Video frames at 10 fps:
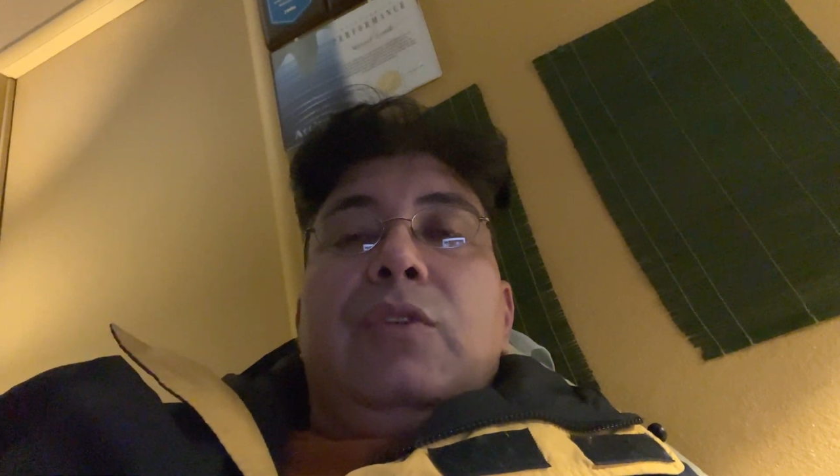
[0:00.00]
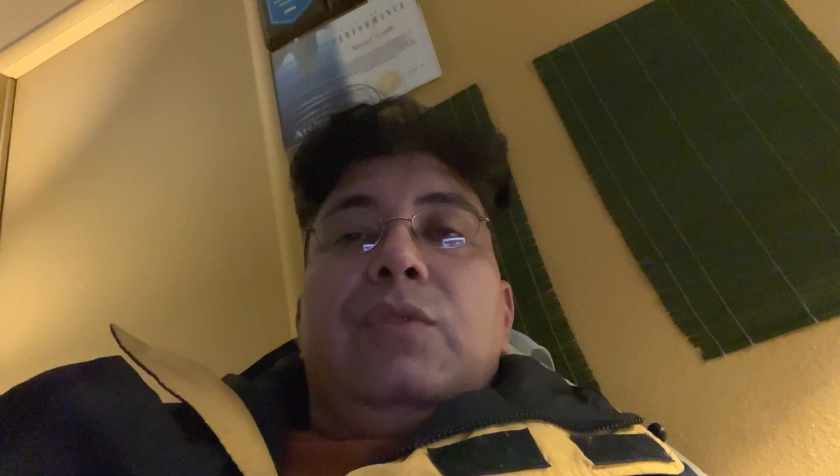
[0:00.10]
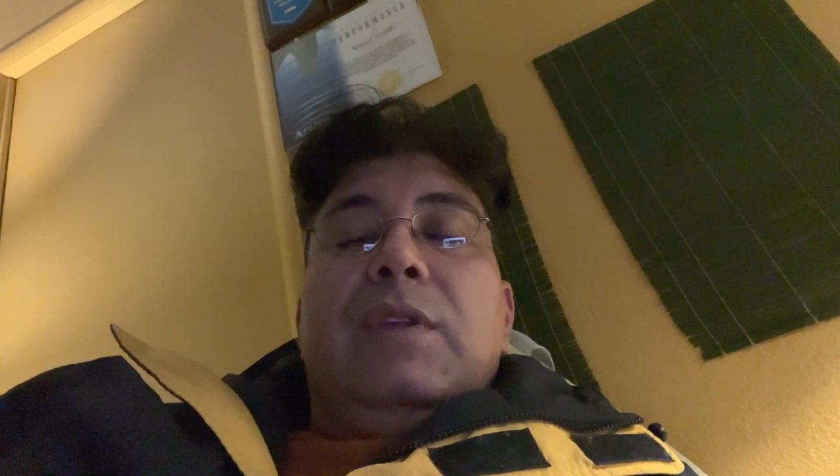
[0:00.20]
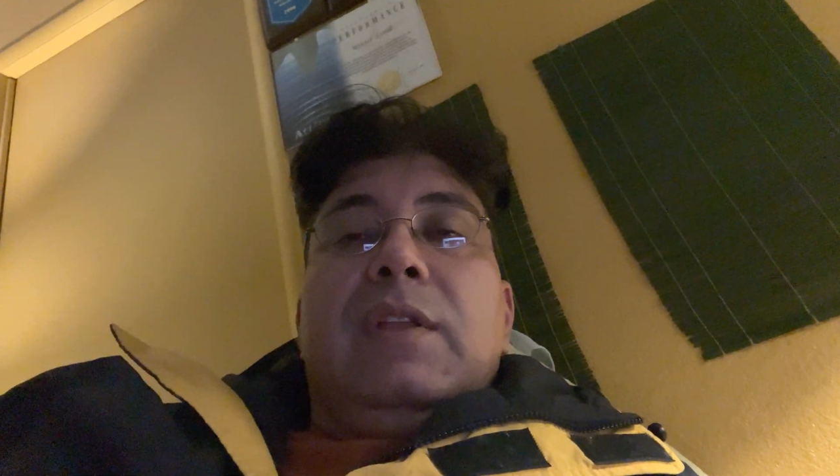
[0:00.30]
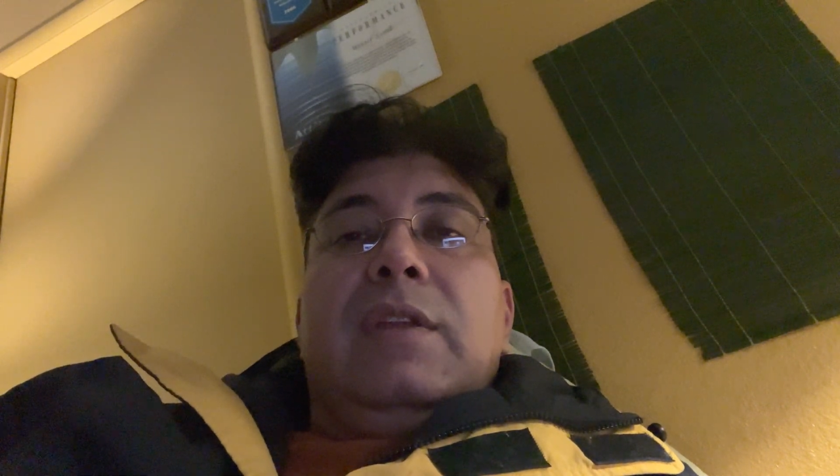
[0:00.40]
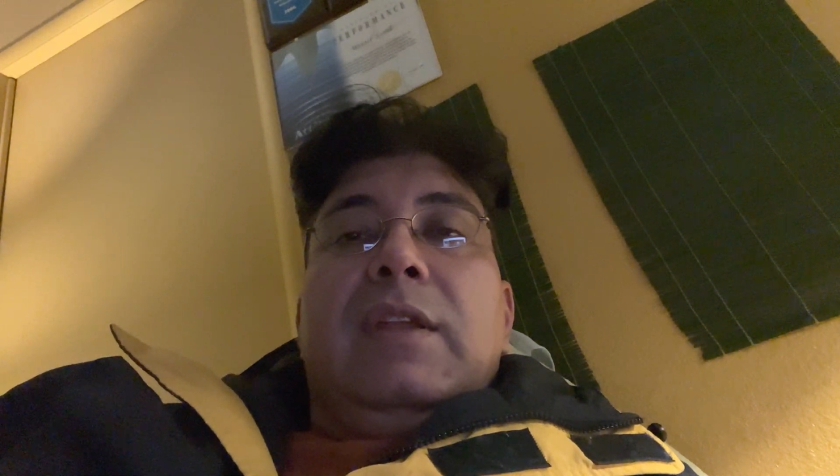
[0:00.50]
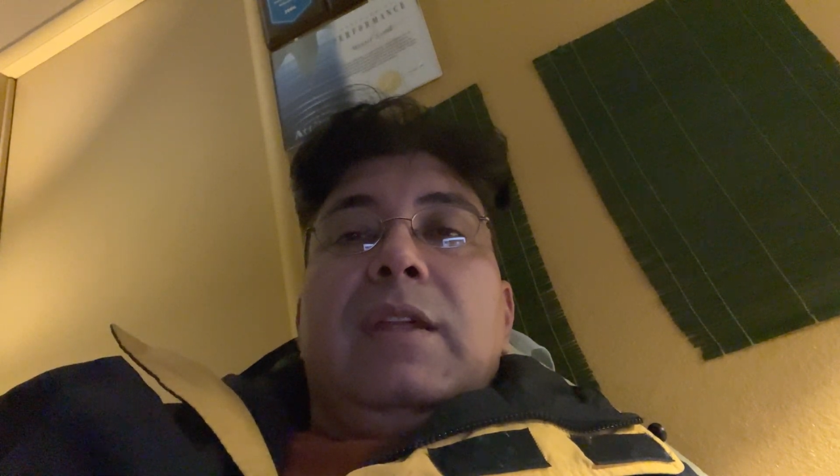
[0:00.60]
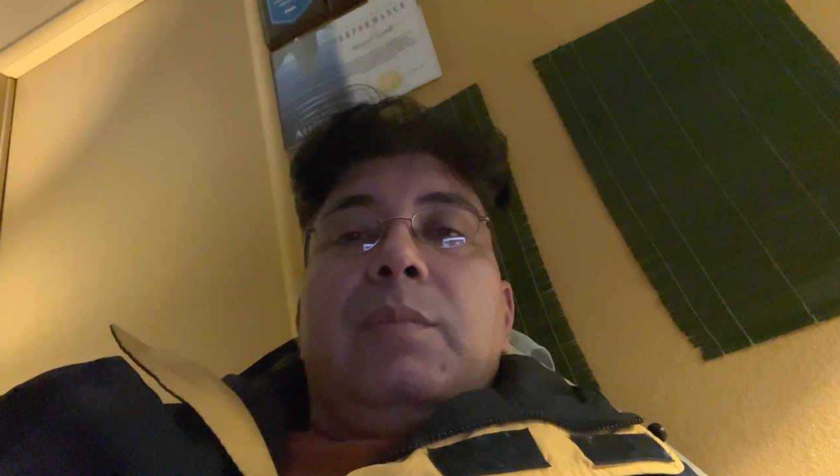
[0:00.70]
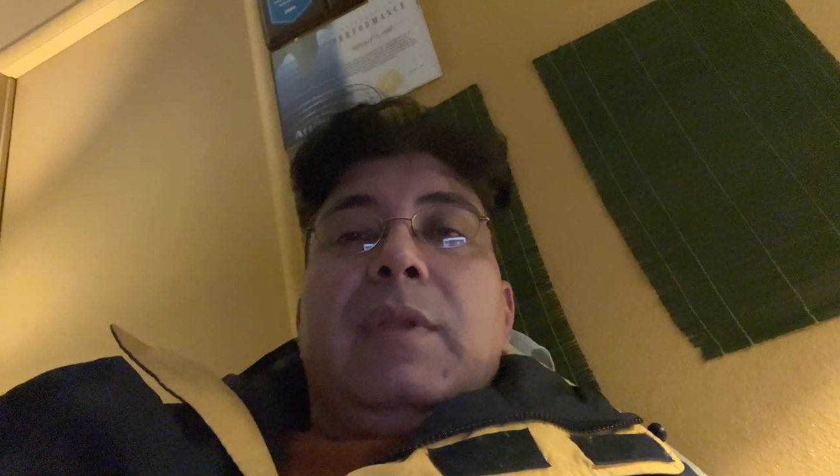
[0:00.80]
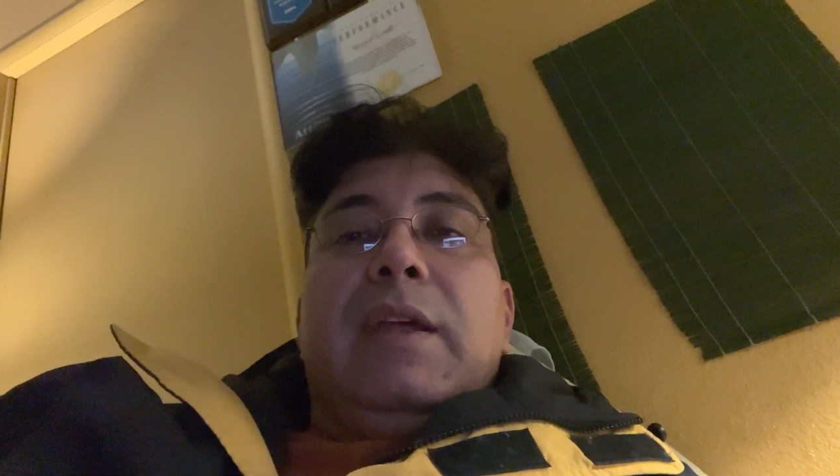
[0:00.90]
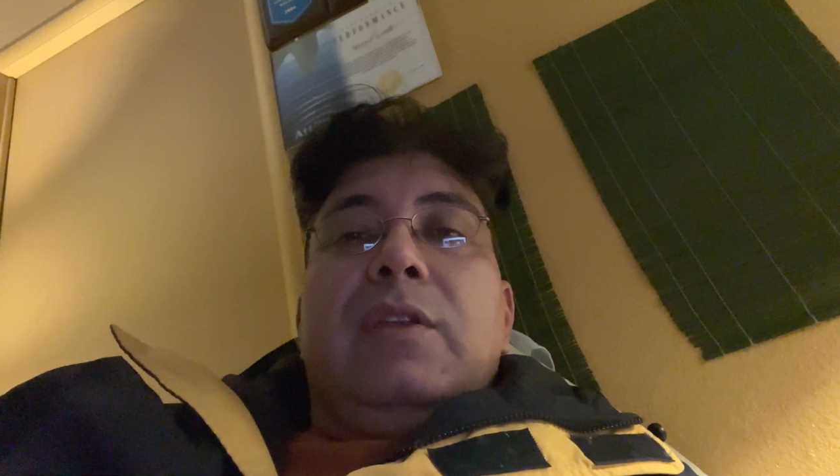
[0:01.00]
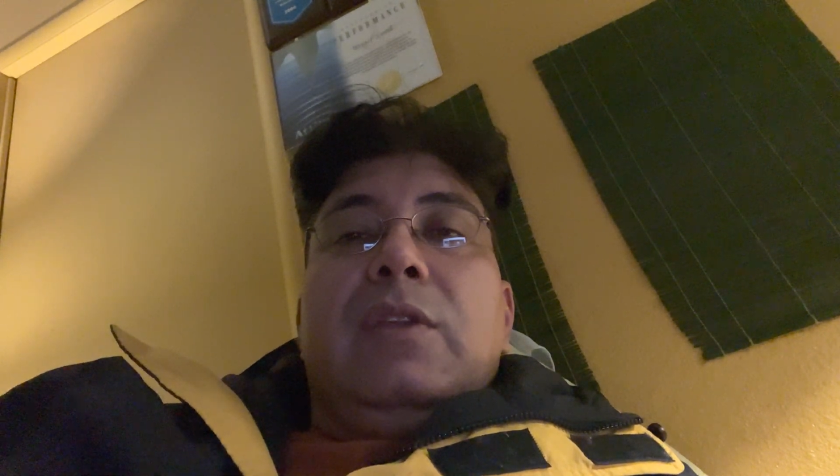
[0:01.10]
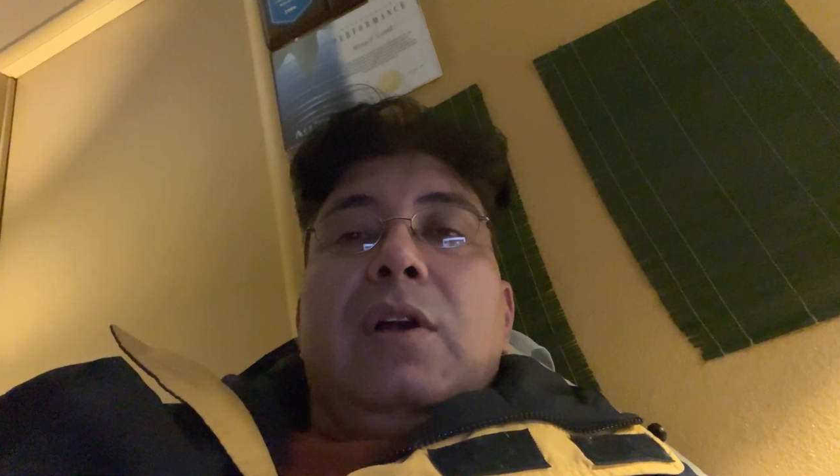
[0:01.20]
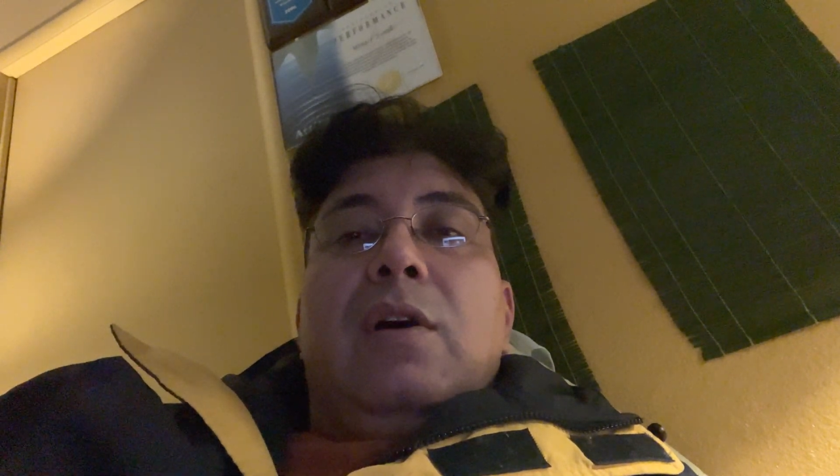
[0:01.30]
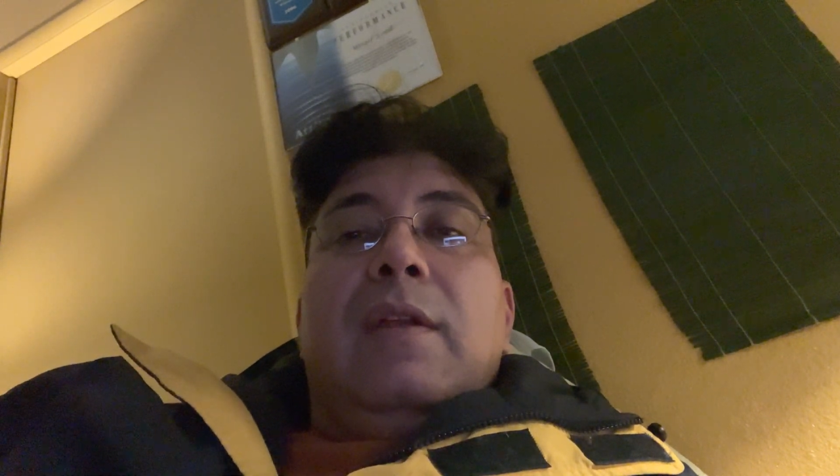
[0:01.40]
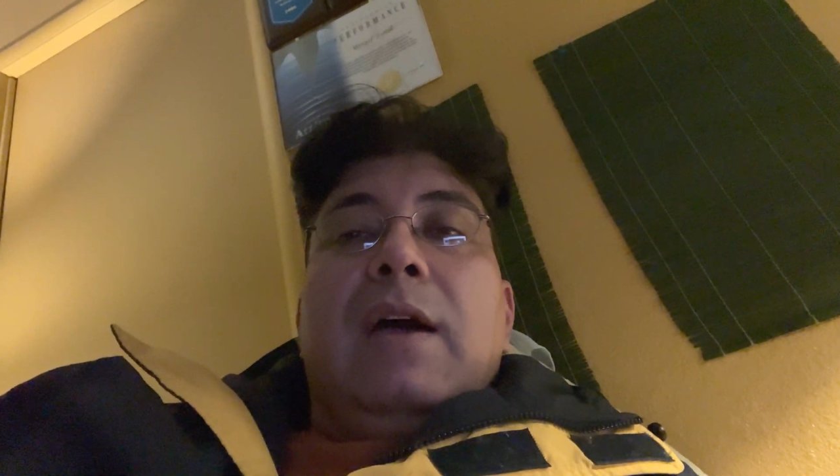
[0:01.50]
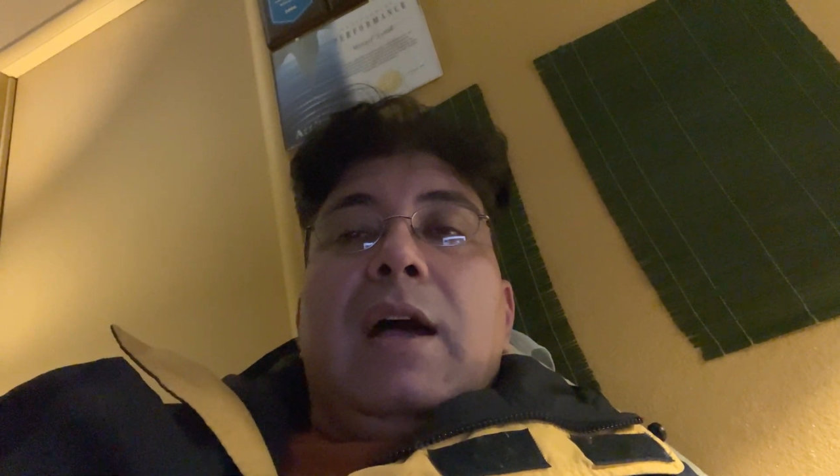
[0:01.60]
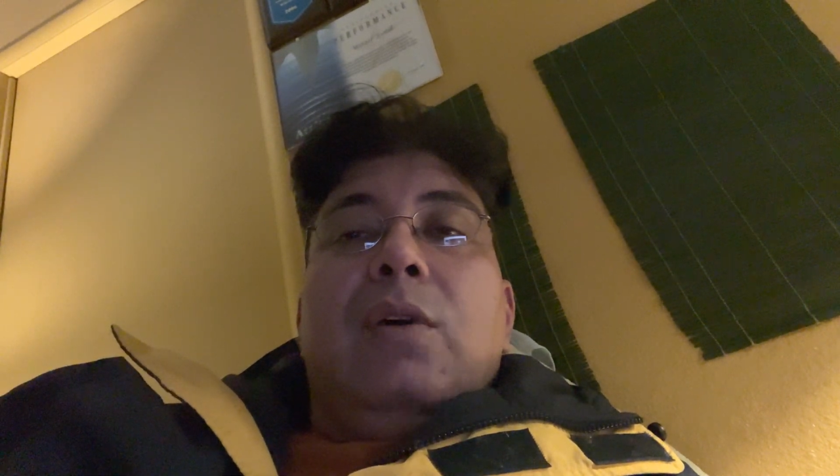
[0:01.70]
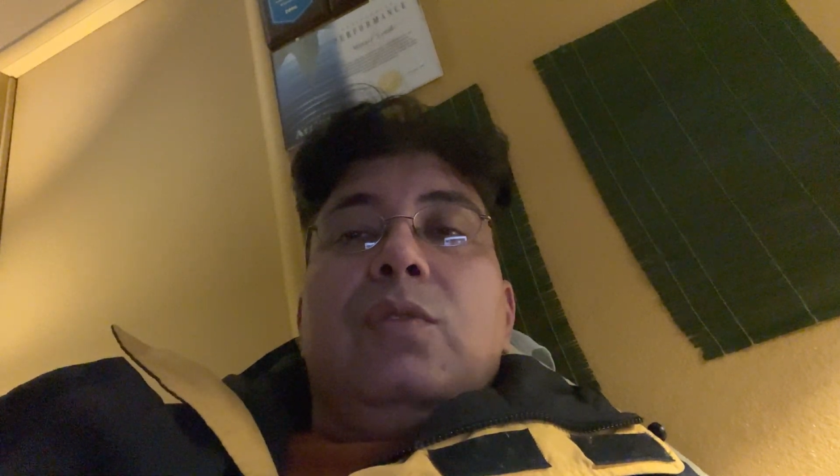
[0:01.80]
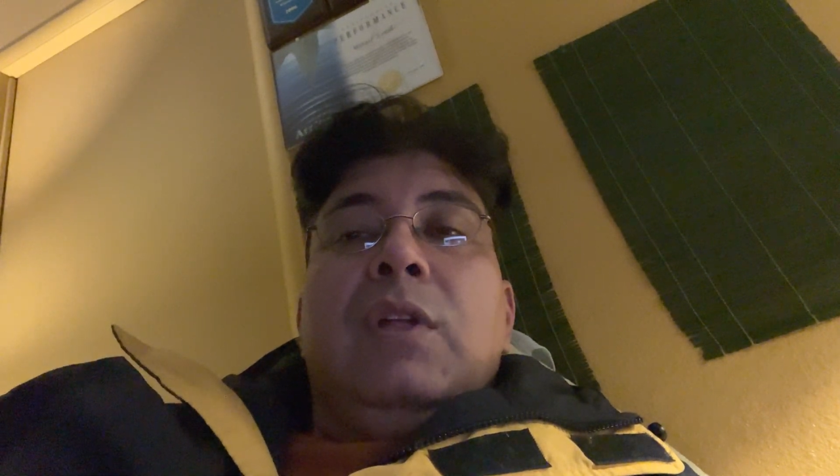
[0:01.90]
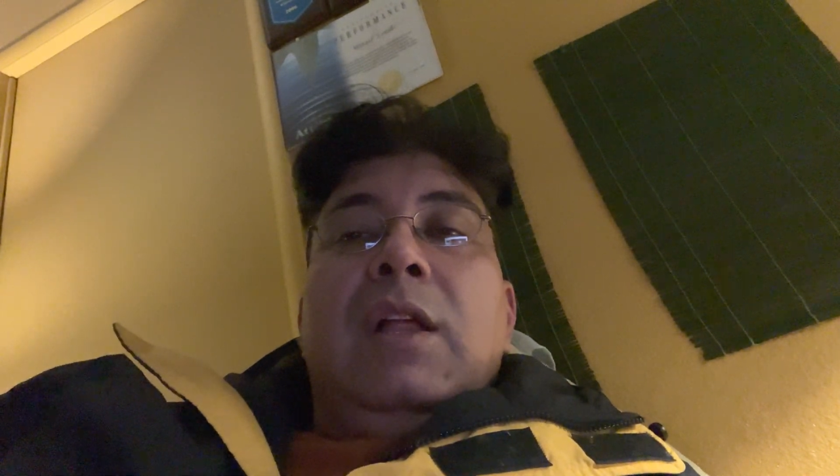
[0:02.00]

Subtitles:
using data plan on how,